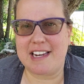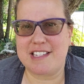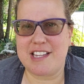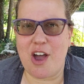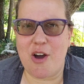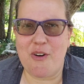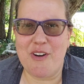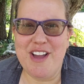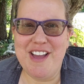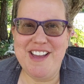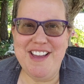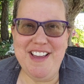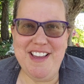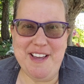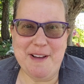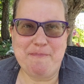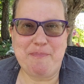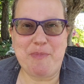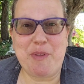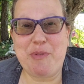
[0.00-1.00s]
So
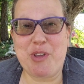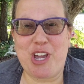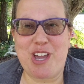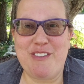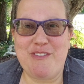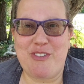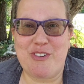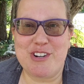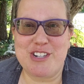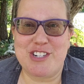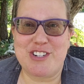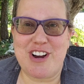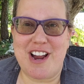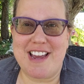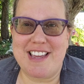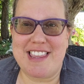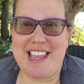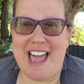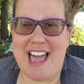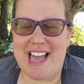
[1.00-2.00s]
I'm looking forward to
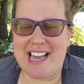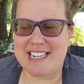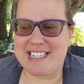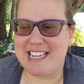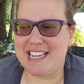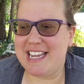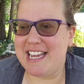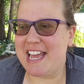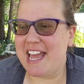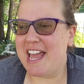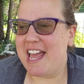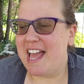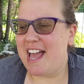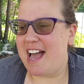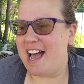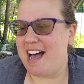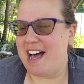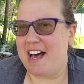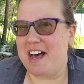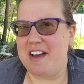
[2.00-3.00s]
trying that.
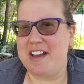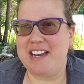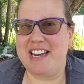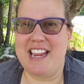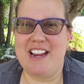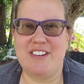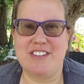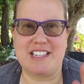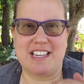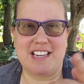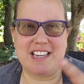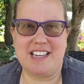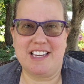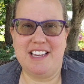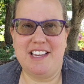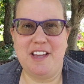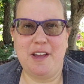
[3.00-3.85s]
And here's a